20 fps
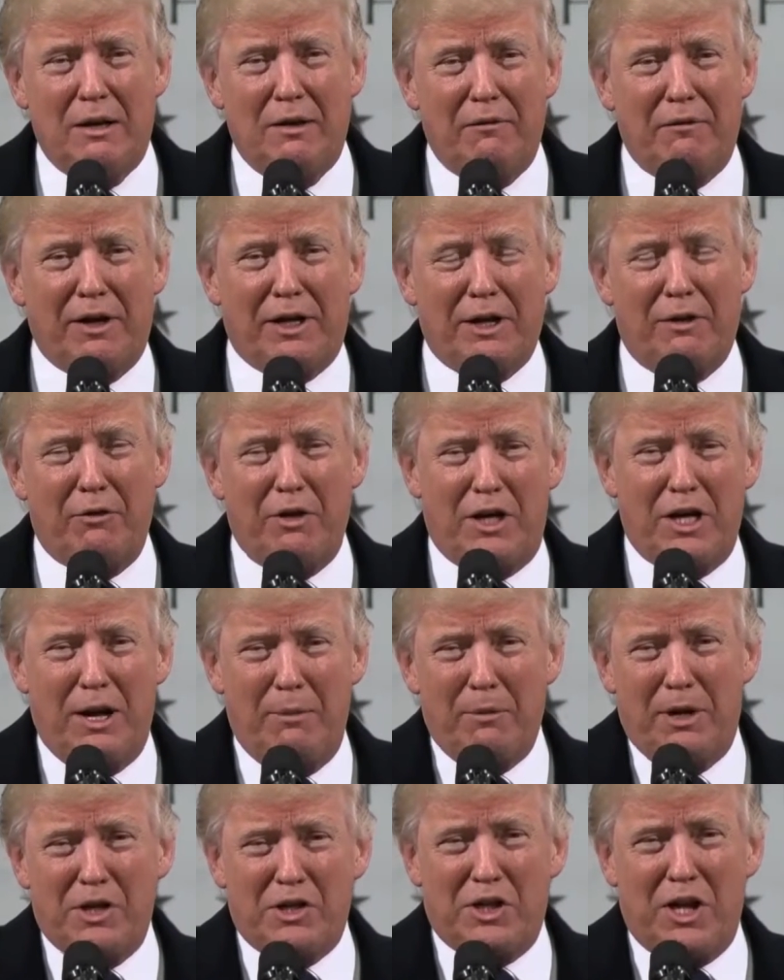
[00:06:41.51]
In fact, every
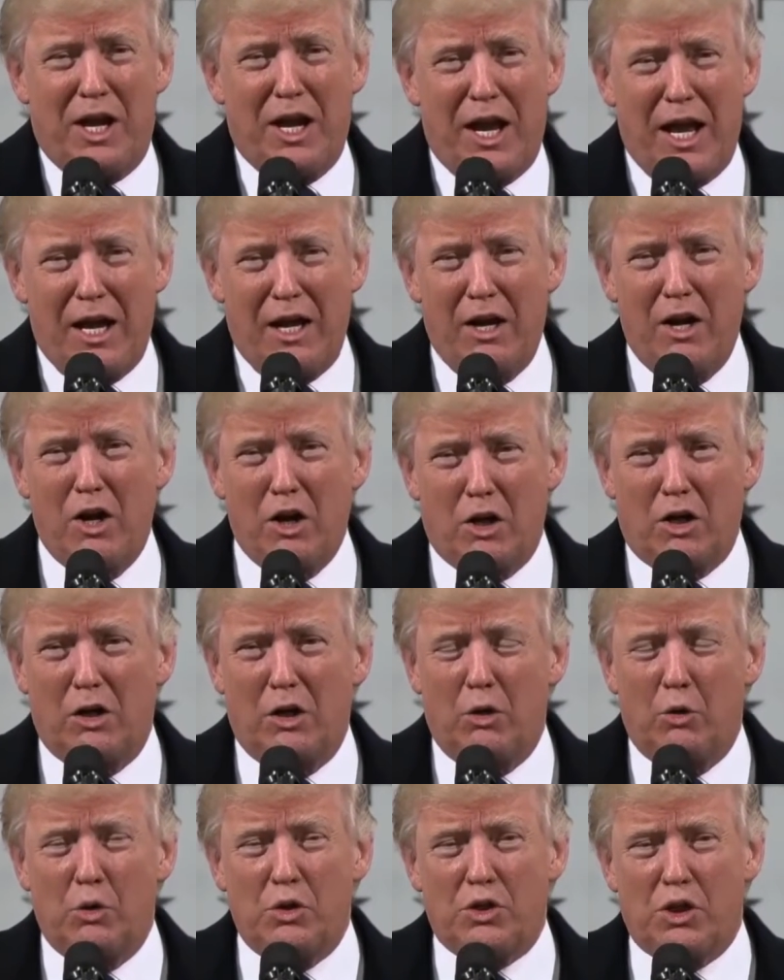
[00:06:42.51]
time I say I had an uncle
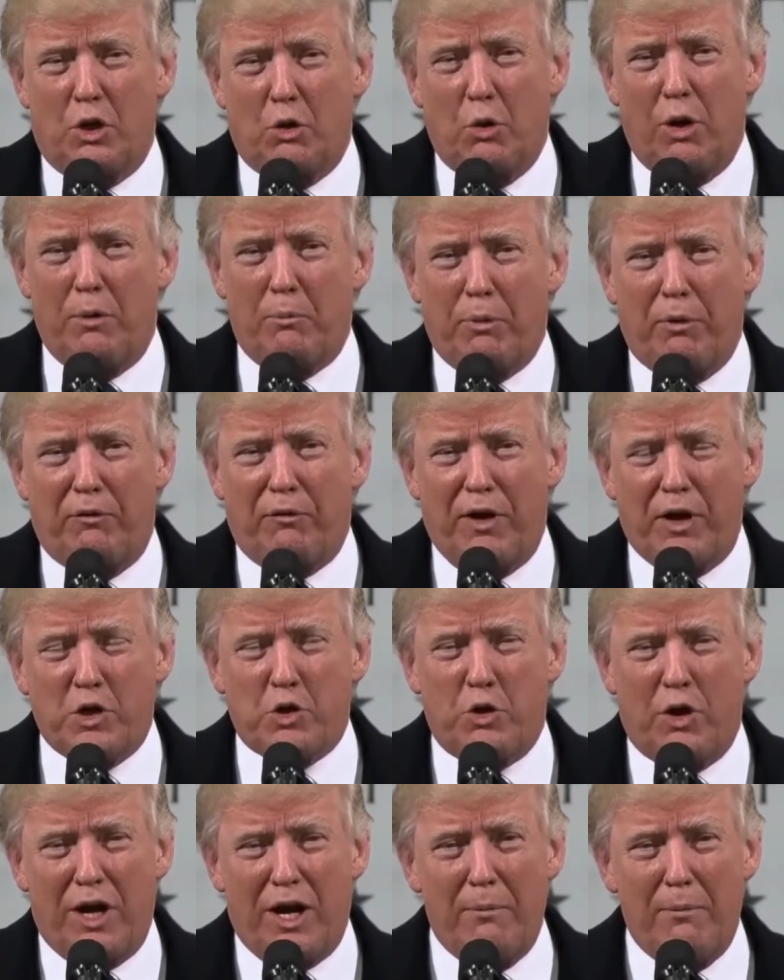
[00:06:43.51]
who was a great
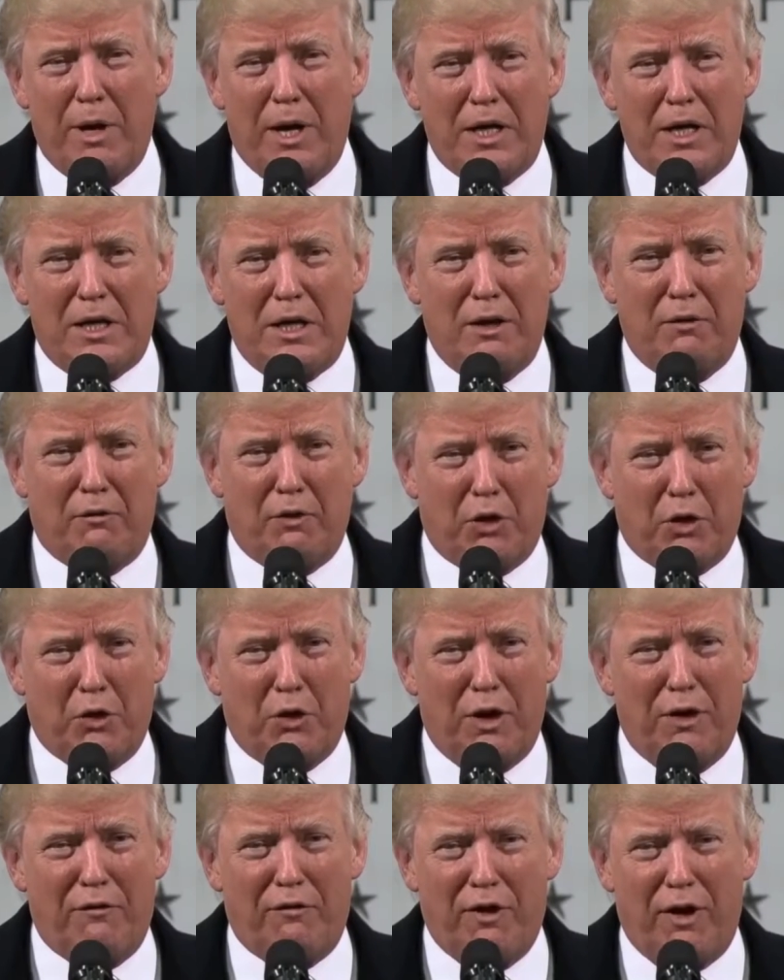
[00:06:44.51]
professor at MIT for
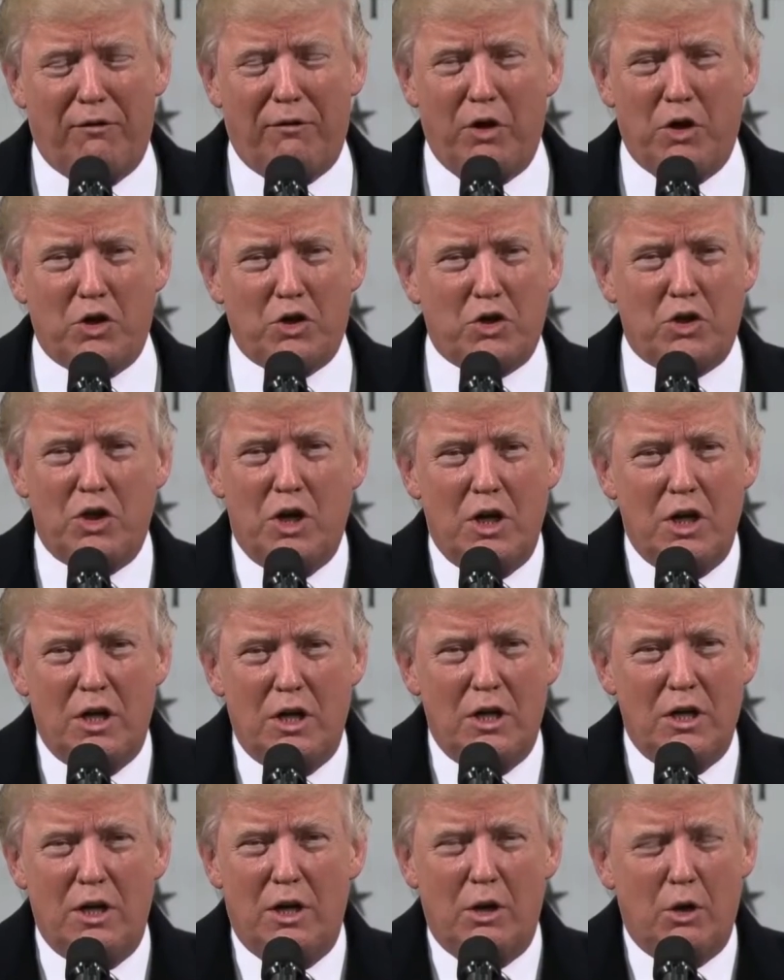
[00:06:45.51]
35 years,
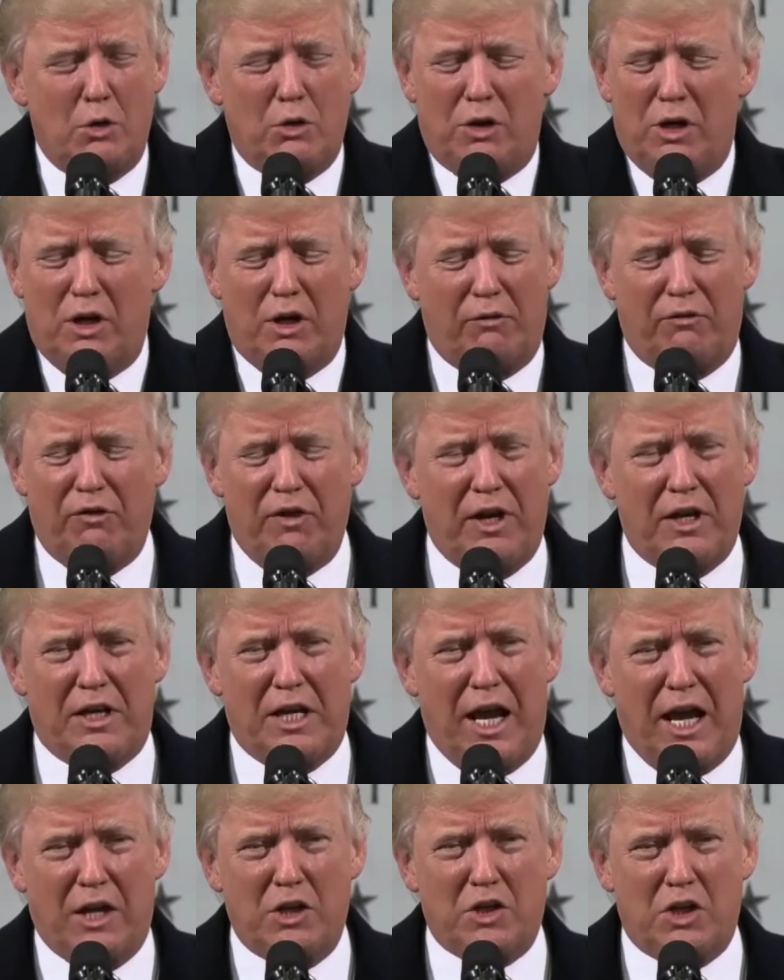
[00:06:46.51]
who did a
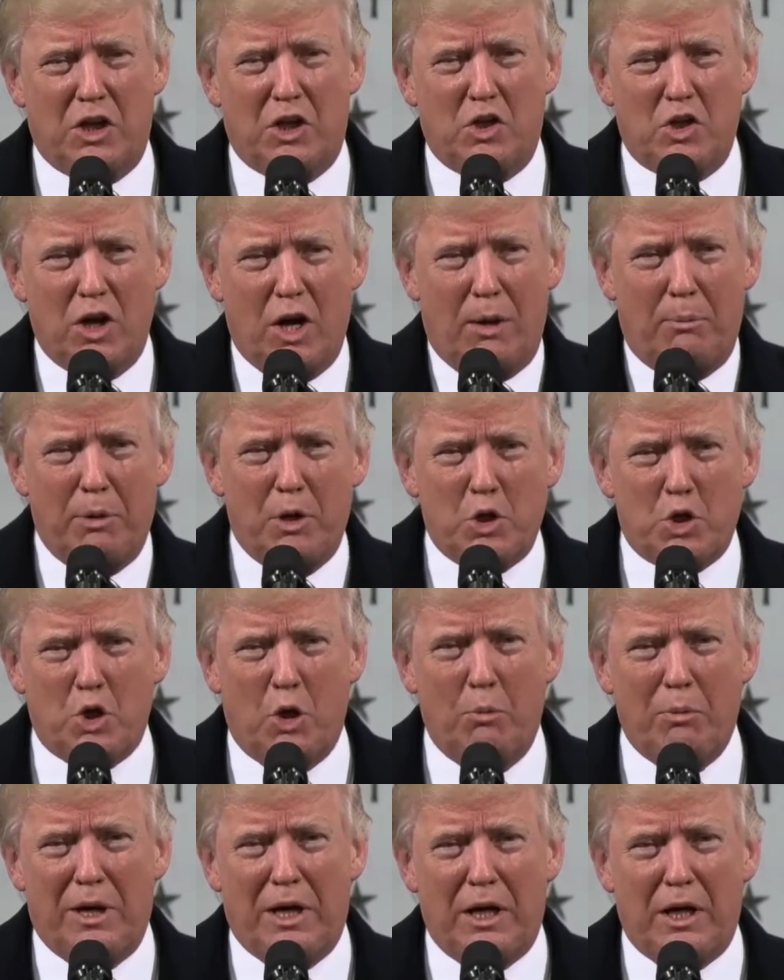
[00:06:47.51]
fantastic job in so
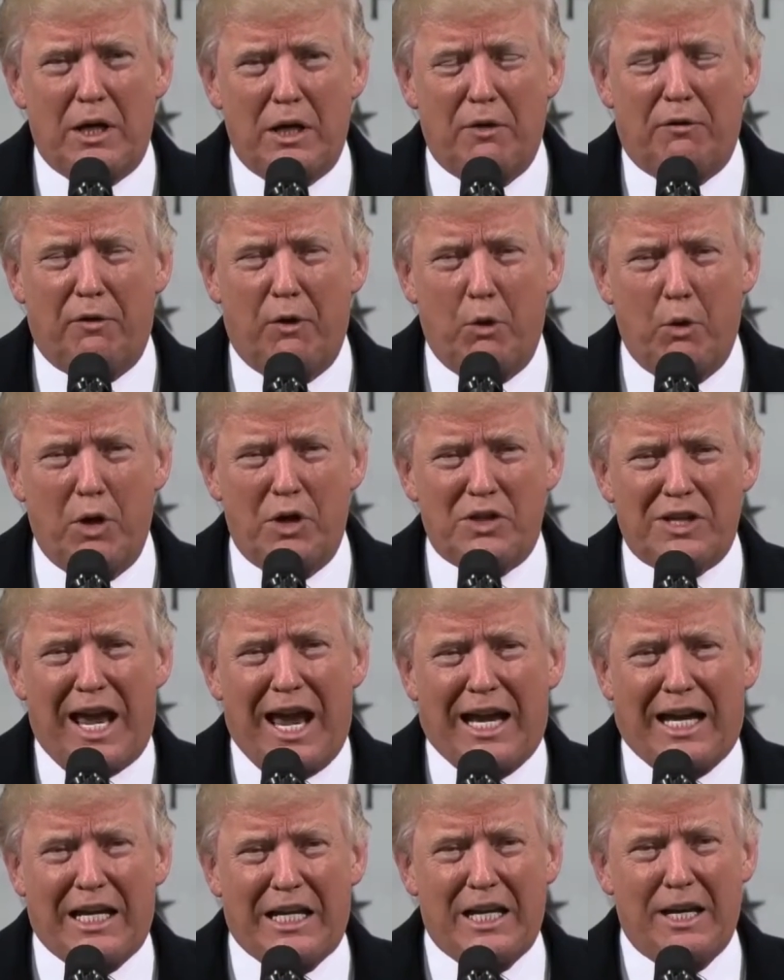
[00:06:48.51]
many different ways
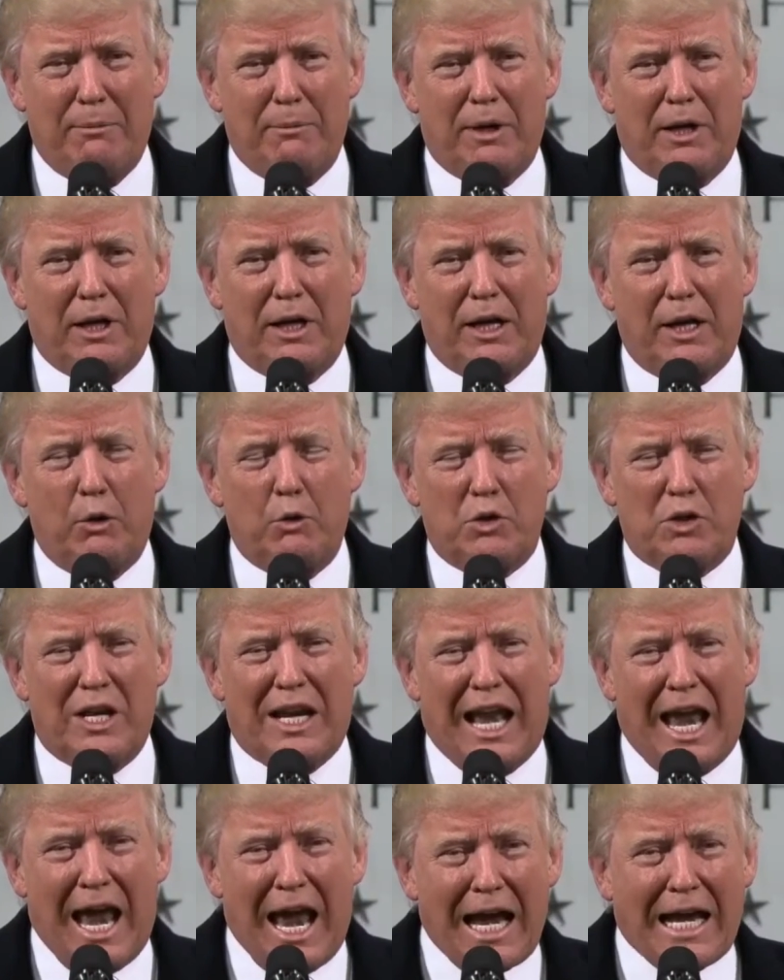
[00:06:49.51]
academically. He was
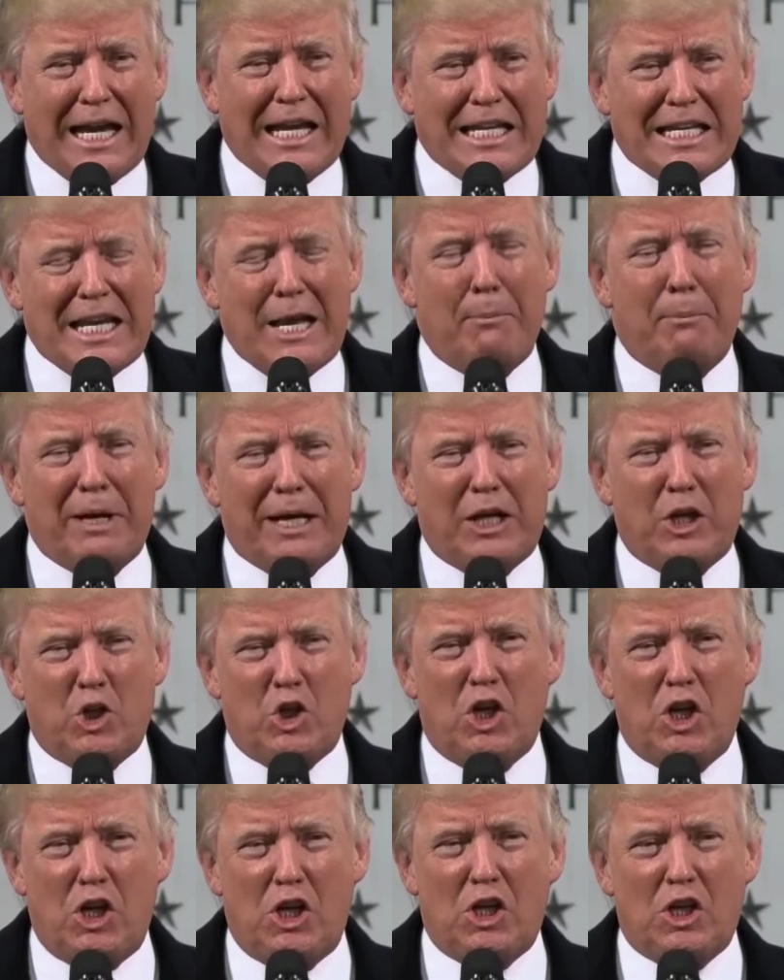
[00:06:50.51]
an academic
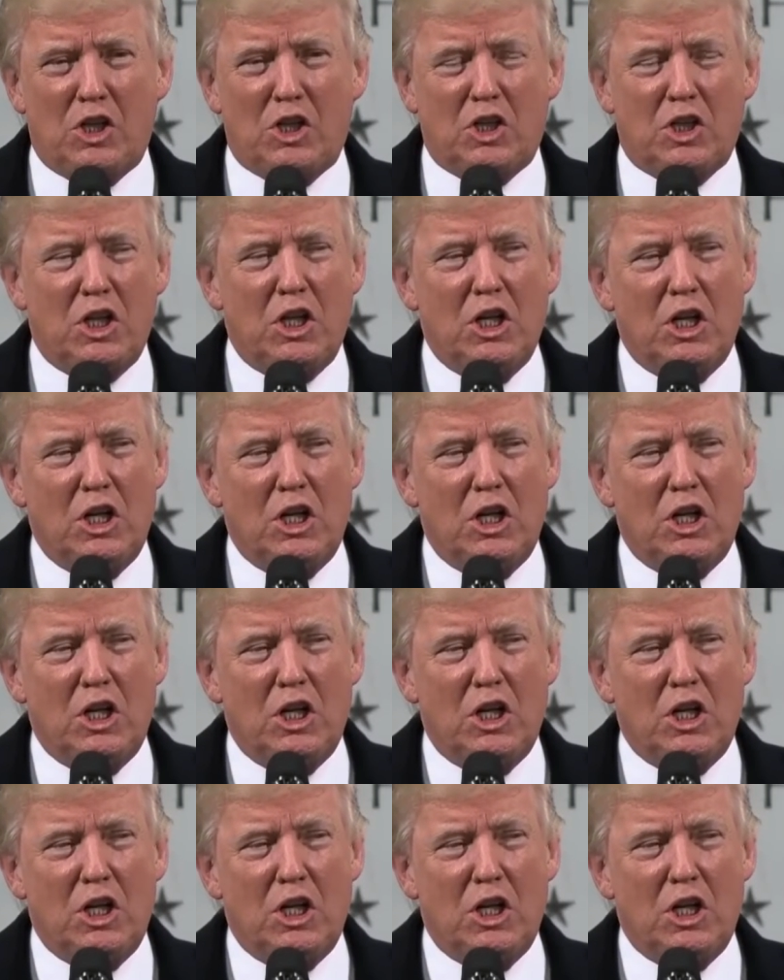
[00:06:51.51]
genius.